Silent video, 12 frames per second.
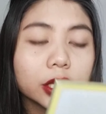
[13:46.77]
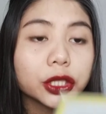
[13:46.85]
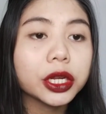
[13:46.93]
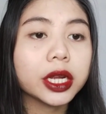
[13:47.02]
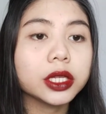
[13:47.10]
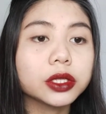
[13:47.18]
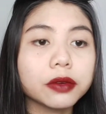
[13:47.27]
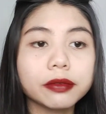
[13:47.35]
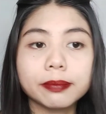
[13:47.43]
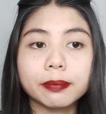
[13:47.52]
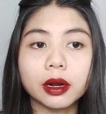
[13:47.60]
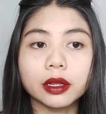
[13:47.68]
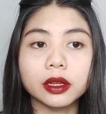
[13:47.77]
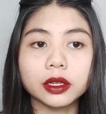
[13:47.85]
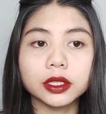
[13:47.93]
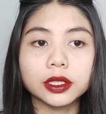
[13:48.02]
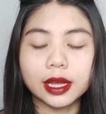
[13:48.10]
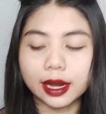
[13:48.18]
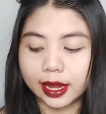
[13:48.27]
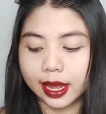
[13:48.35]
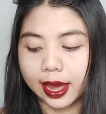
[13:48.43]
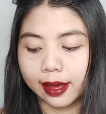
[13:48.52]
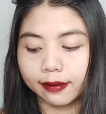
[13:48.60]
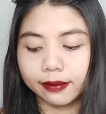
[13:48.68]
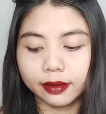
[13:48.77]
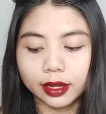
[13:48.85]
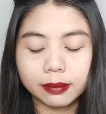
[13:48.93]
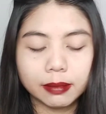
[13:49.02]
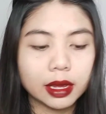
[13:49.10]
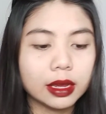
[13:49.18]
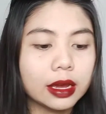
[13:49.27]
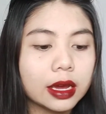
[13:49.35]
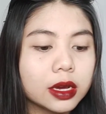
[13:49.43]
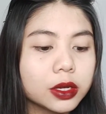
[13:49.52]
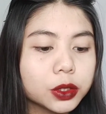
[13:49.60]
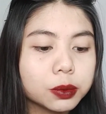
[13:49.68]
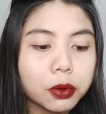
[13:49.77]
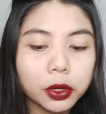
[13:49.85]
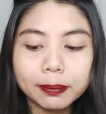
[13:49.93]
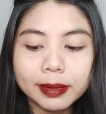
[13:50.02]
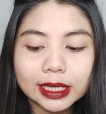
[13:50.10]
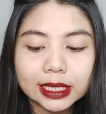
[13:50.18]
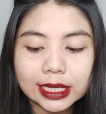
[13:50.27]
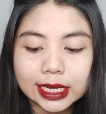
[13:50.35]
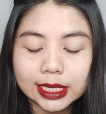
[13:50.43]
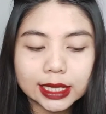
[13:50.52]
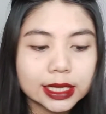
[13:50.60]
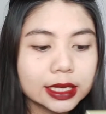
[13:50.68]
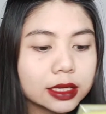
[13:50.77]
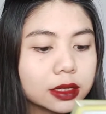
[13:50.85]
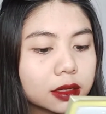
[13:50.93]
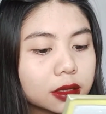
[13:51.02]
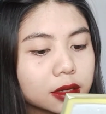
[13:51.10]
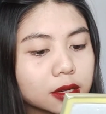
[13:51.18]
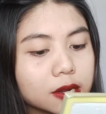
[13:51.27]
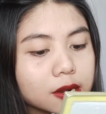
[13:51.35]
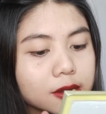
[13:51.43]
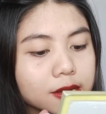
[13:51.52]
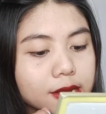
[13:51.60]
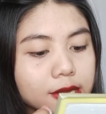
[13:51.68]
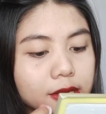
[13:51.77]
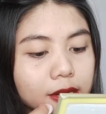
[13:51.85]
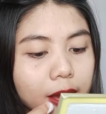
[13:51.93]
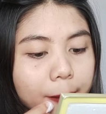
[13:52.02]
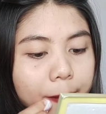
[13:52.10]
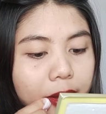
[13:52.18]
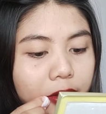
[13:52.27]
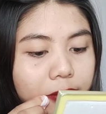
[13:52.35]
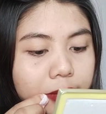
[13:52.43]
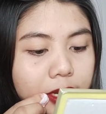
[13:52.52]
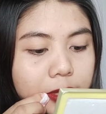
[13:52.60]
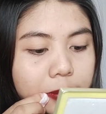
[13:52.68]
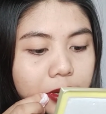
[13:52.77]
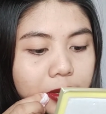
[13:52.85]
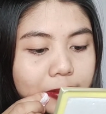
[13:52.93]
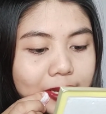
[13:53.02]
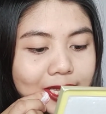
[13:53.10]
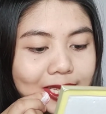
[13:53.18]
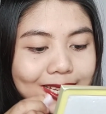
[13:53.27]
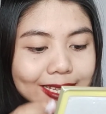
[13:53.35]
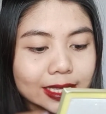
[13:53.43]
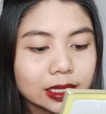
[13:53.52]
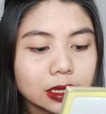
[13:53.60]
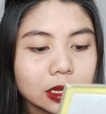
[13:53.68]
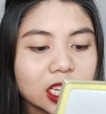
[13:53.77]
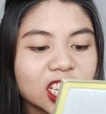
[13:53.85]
shades of products that I have in my small business, in the comeback of my small business.